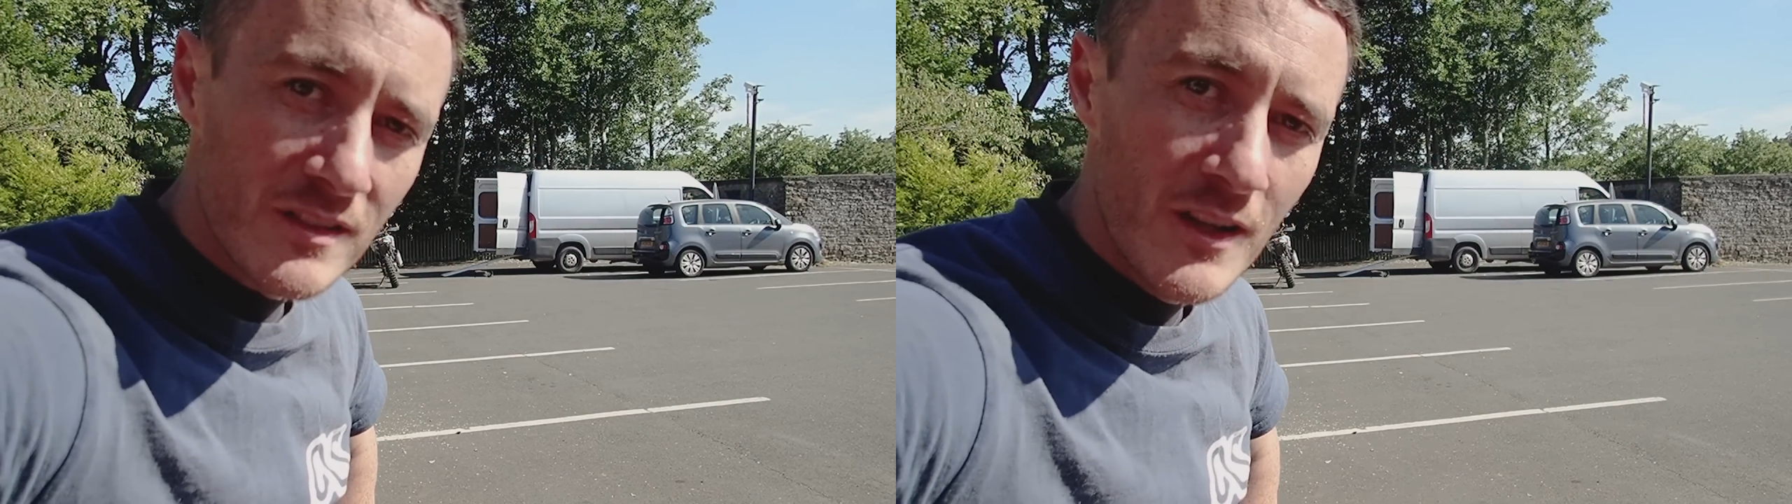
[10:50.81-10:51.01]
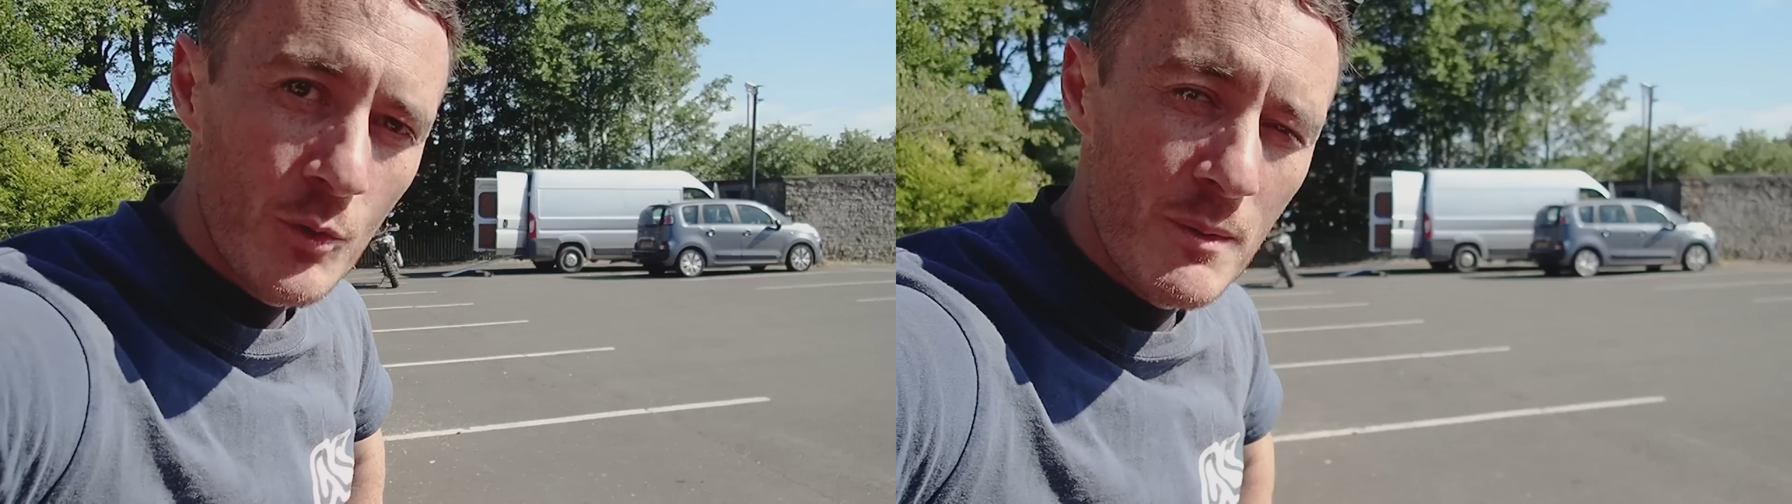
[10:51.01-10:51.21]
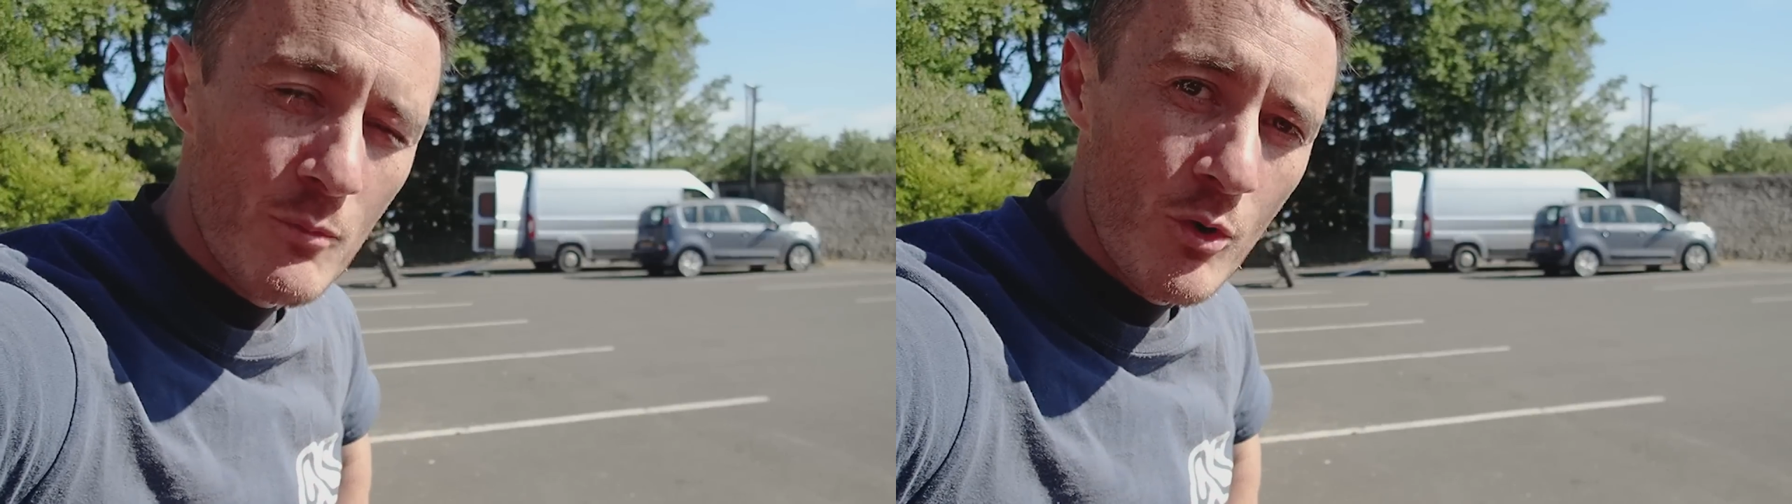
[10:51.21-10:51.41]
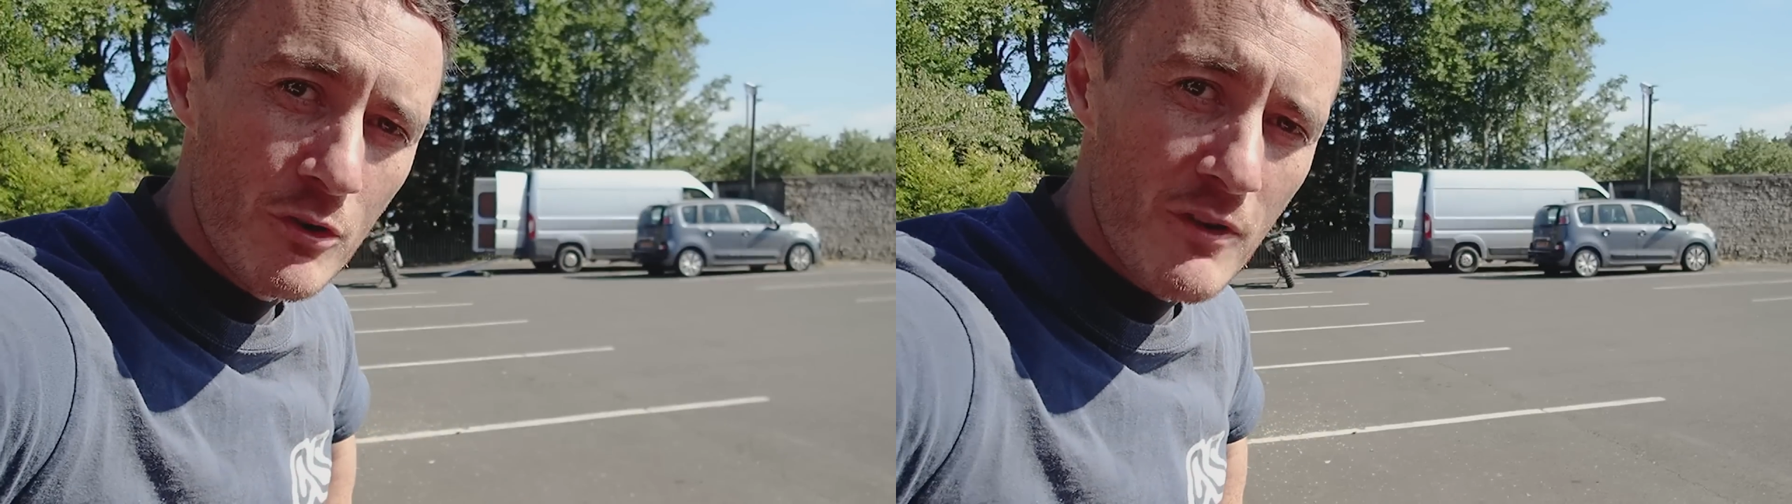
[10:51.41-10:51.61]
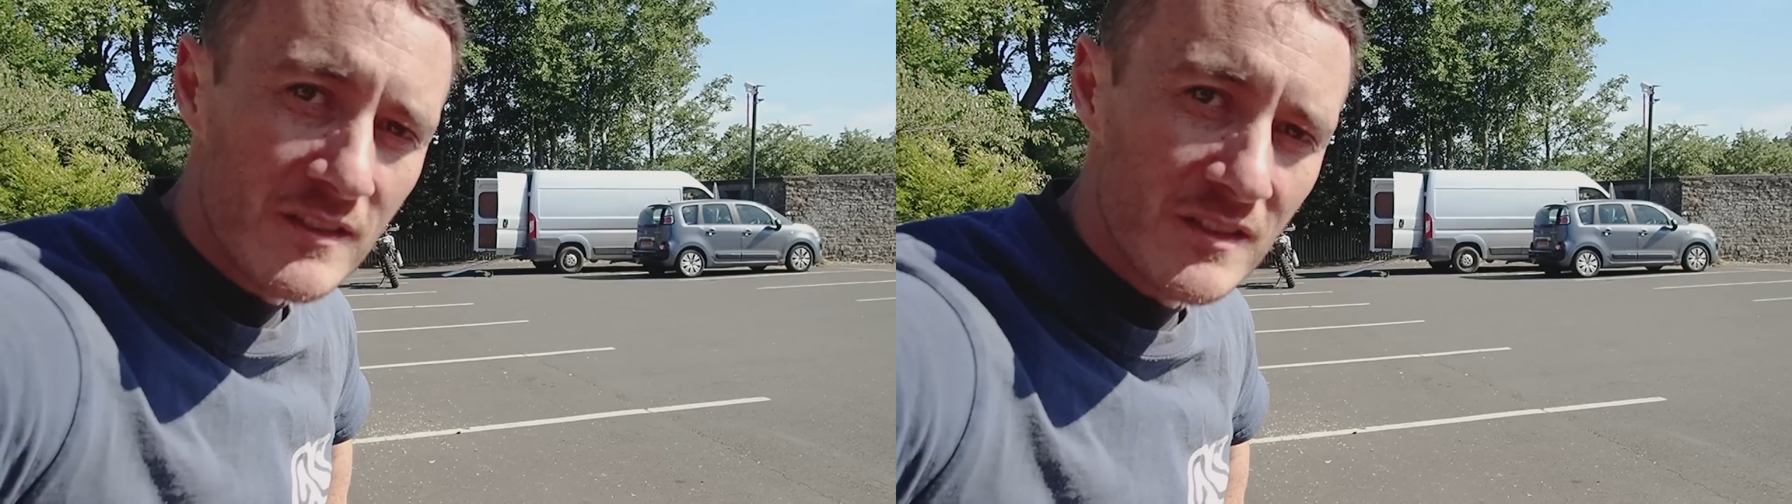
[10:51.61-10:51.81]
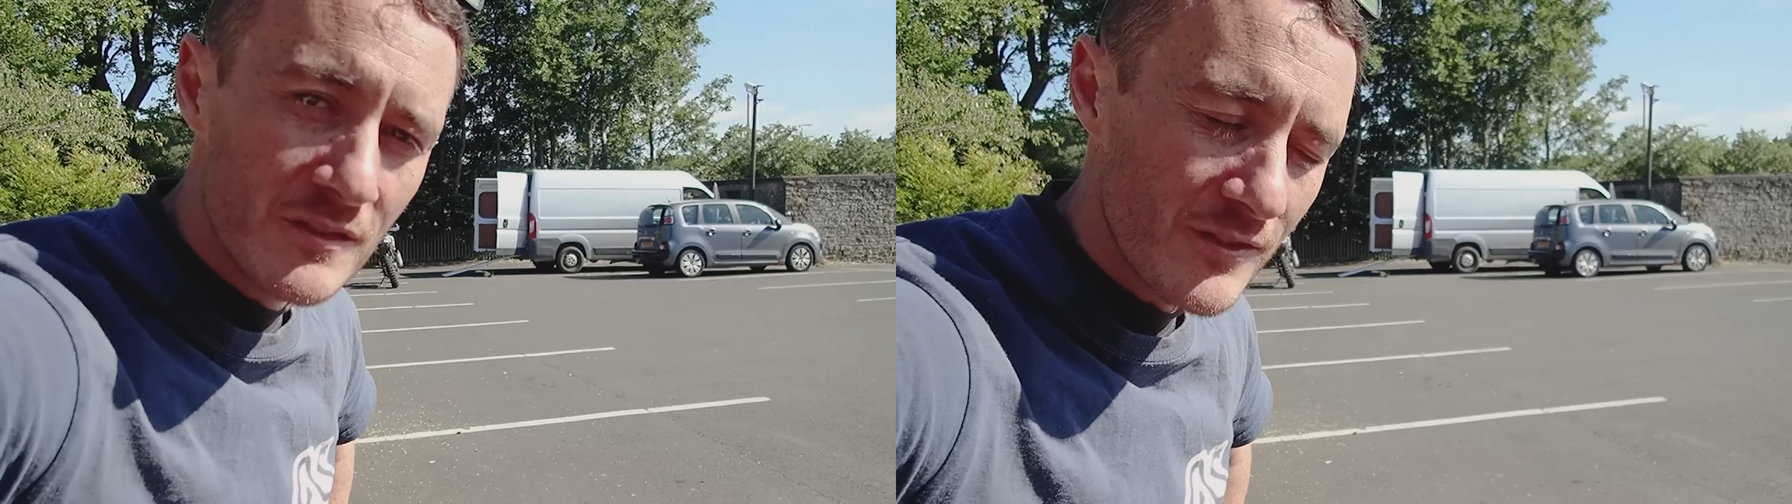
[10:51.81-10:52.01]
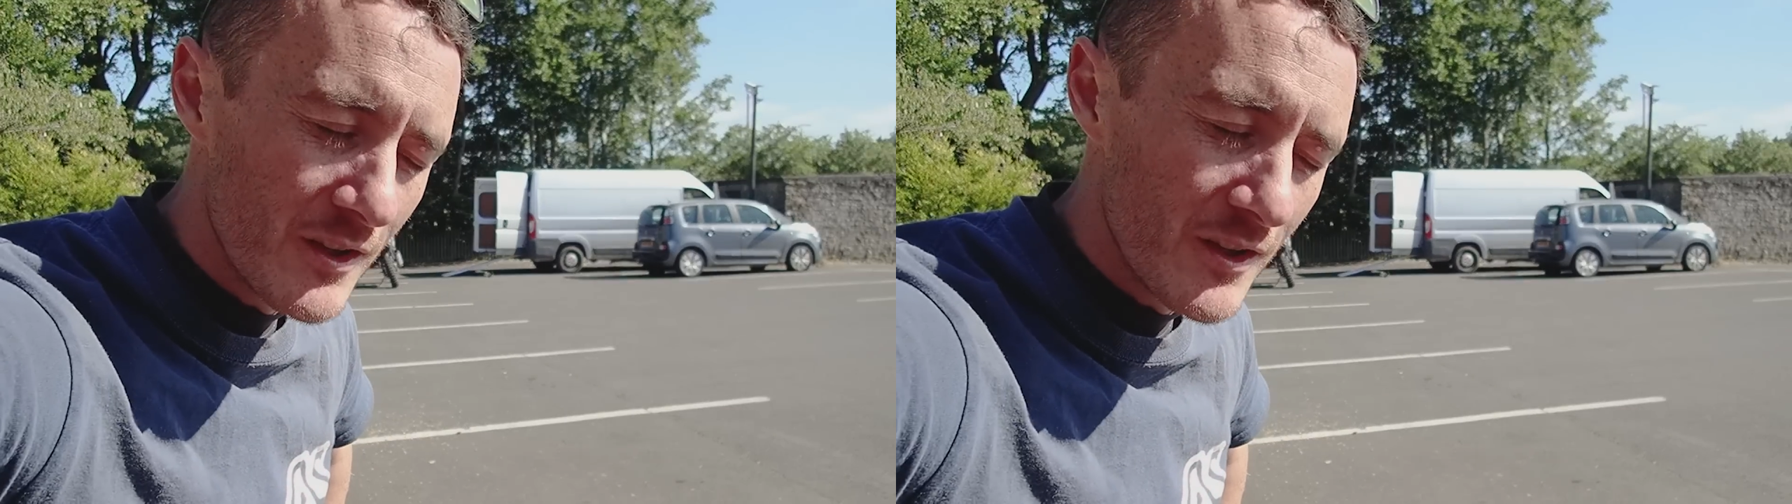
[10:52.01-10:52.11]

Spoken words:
a little bit more aggressive